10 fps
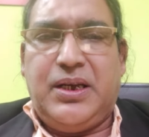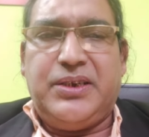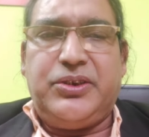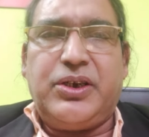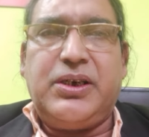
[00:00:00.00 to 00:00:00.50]

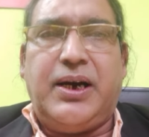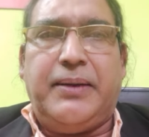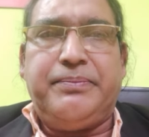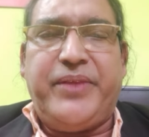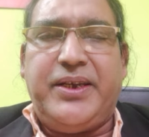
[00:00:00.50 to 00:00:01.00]

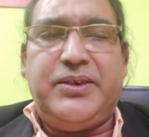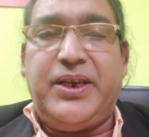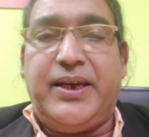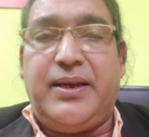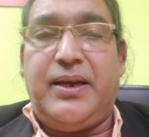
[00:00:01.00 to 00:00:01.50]
yoga, uh,
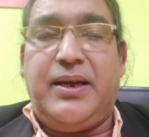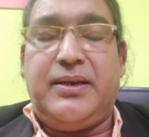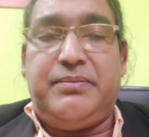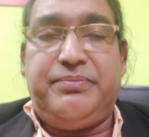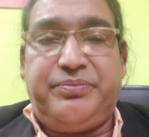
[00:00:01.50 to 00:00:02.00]

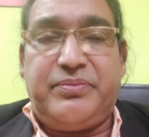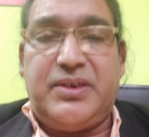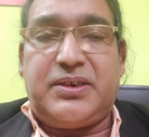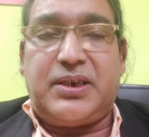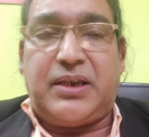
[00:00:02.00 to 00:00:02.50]

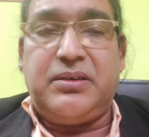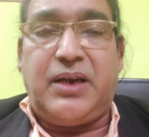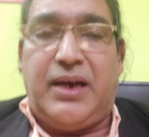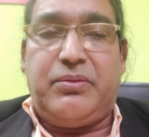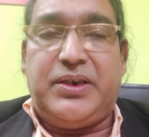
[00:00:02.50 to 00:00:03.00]
uh,
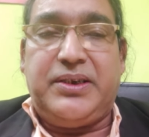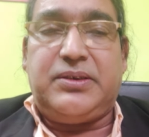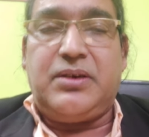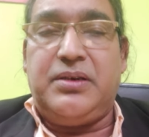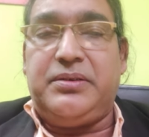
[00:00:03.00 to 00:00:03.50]
sadhana, what is
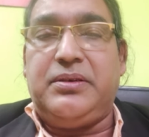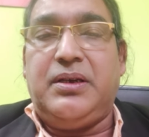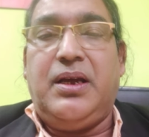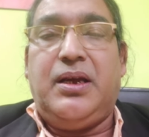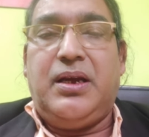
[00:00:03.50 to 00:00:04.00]
called
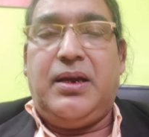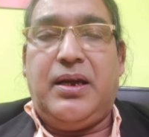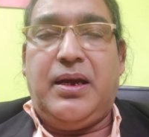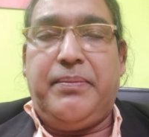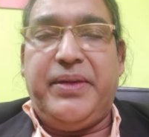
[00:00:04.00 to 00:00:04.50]

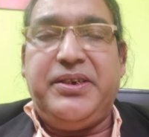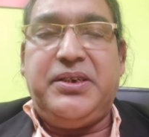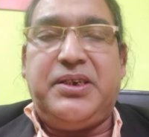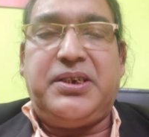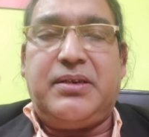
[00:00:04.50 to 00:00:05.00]
uh,
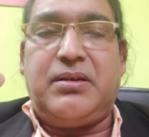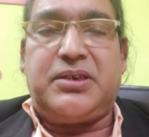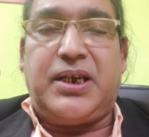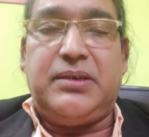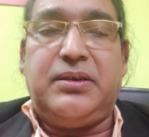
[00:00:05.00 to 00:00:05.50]
meditation or
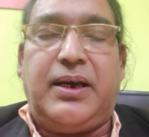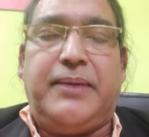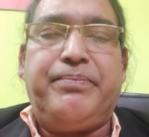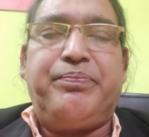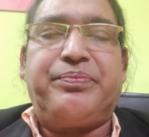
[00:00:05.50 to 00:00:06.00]
sadhana,
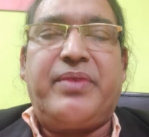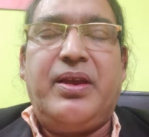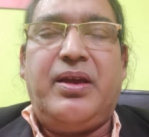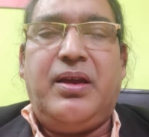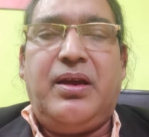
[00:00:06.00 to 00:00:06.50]

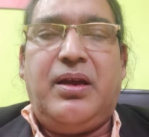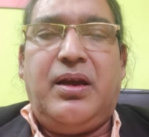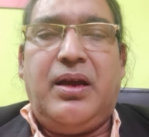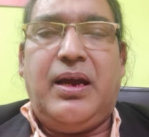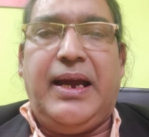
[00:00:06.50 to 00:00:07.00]

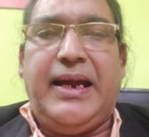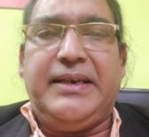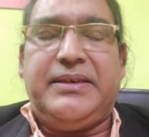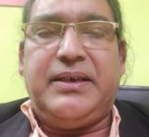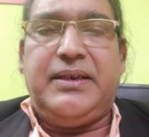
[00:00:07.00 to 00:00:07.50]

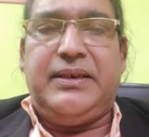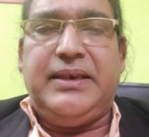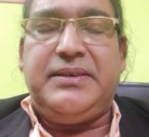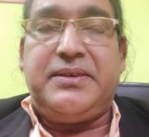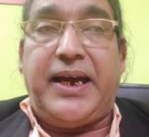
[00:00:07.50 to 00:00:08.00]
and
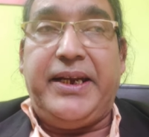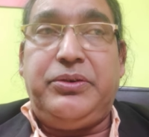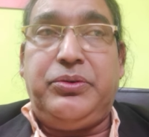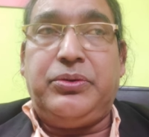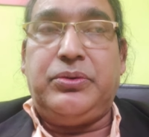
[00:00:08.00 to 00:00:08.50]
he
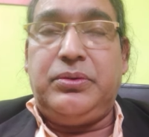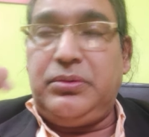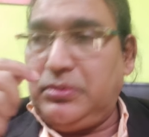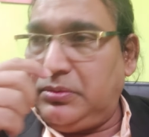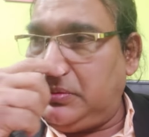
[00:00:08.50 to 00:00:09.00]
tried to